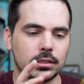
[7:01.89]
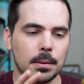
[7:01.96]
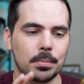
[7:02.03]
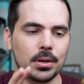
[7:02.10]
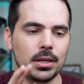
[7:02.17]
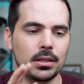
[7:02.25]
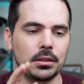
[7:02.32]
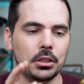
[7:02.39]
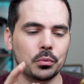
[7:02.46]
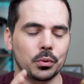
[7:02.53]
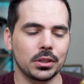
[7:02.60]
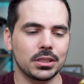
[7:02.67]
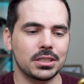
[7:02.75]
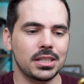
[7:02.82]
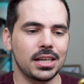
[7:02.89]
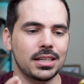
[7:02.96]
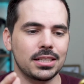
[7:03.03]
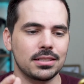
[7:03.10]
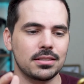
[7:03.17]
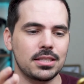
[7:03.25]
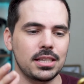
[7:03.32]
up in the real estate
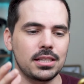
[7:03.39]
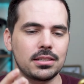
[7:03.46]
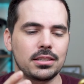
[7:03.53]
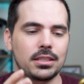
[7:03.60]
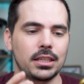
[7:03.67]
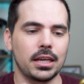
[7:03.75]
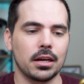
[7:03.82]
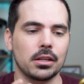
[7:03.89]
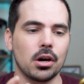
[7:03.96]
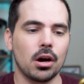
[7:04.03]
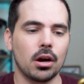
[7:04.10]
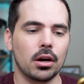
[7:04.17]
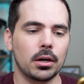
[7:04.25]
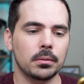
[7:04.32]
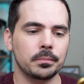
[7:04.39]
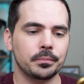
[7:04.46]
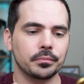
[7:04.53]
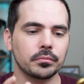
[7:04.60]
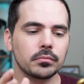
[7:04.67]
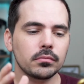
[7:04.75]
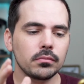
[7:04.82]
is the DLR.
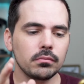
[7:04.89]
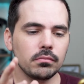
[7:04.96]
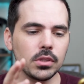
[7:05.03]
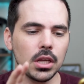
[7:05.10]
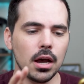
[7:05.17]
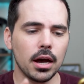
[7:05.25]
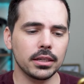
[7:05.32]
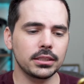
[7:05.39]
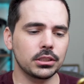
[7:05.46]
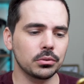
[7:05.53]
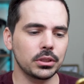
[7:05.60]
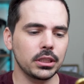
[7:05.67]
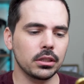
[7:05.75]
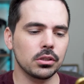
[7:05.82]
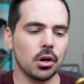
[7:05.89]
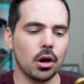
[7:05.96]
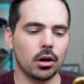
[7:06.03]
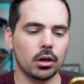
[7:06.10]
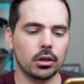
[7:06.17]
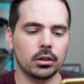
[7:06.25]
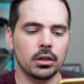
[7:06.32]
So
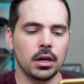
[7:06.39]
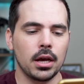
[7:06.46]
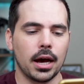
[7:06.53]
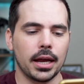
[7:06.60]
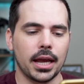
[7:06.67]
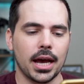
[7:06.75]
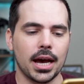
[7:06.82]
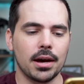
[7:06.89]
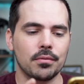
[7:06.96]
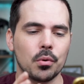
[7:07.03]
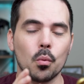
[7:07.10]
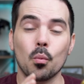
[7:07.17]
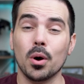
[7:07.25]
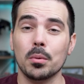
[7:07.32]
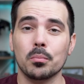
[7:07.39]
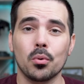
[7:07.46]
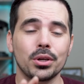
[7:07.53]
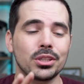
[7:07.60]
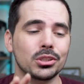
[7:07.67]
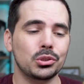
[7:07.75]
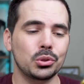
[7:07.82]
DLR, I have
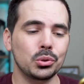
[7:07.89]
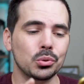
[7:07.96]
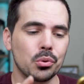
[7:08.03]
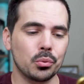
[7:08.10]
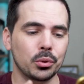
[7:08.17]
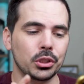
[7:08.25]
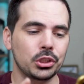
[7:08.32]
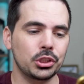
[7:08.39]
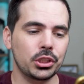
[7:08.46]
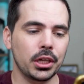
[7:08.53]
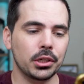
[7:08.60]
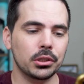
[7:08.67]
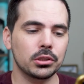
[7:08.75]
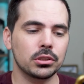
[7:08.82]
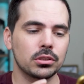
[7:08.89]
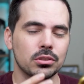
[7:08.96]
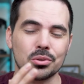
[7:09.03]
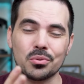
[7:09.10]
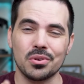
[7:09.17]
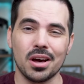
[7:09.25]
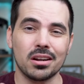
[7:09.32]
1.23 shares,
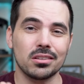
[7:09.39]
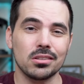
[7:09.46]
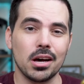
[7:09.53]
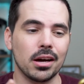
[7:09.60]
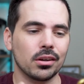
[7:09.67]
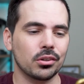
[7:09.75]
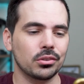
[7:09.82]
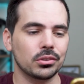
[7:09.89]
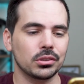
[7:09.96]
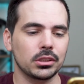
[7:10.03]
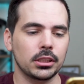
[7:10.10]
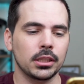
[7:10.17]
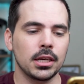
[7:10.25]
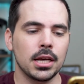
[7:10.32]
so not a lot currently,